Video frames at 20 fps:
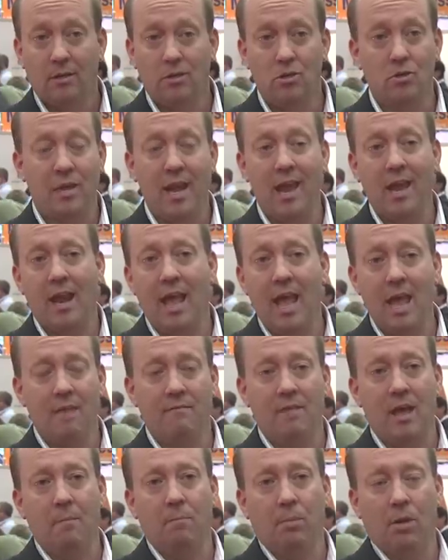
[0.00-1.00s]
You can't
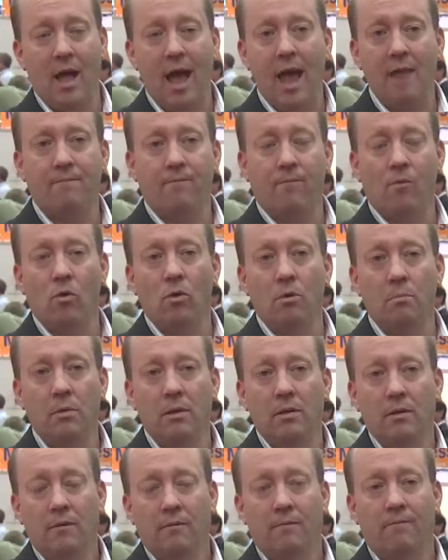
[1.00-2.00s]
have a platform
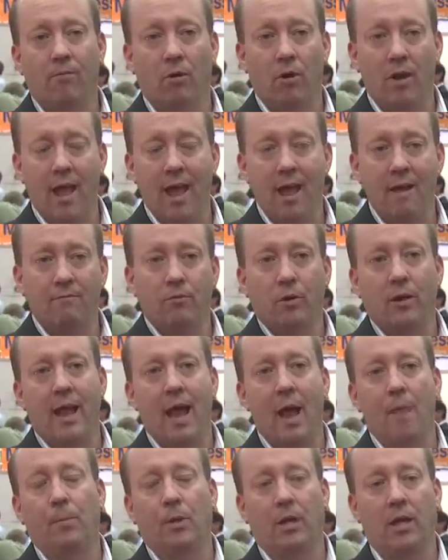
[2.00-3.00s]
for every
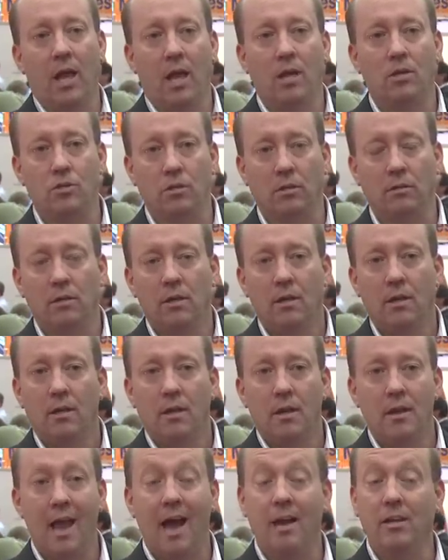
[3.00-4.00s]
application.
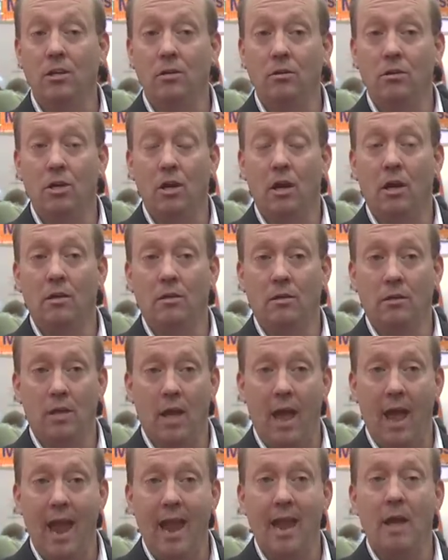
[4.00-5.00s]
Now you
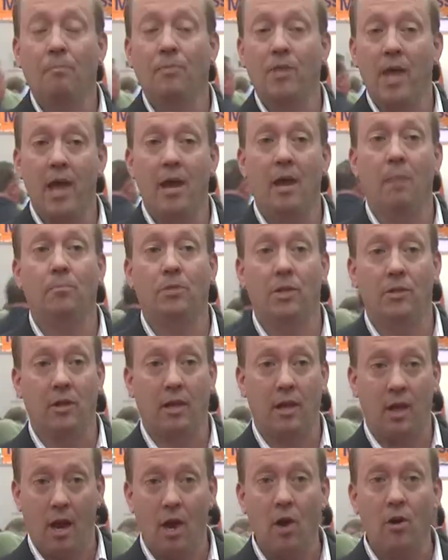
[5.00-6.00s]
amp that up to the
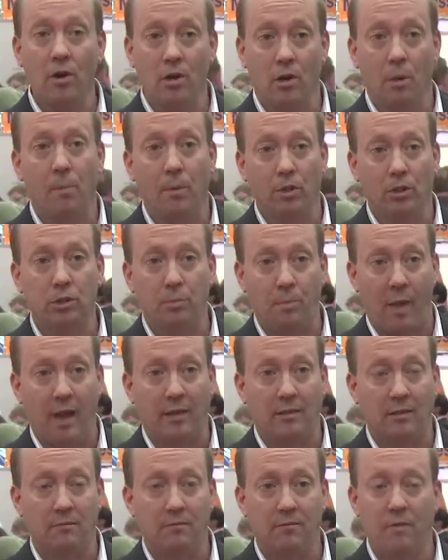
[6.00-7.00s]
carrier
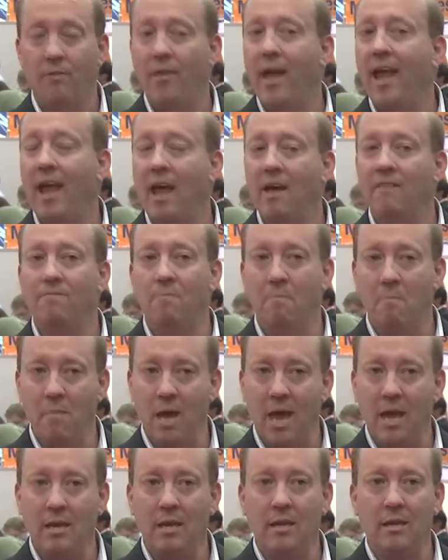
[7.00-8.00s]
perspective, they have
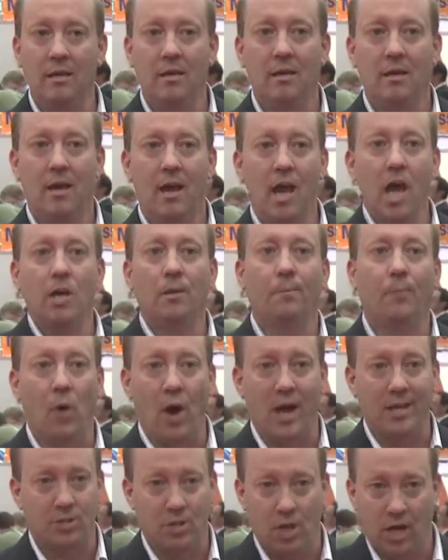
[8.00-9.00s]
many
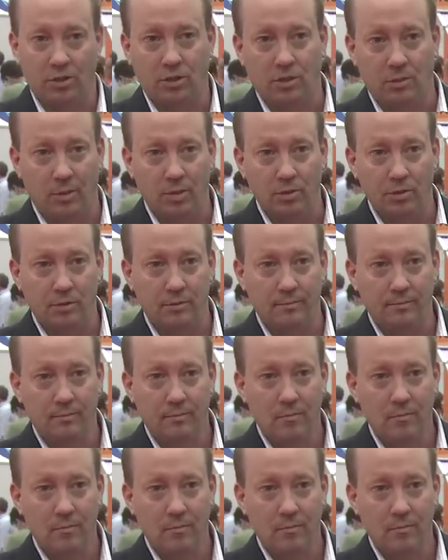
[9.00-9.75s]
enterprise customers.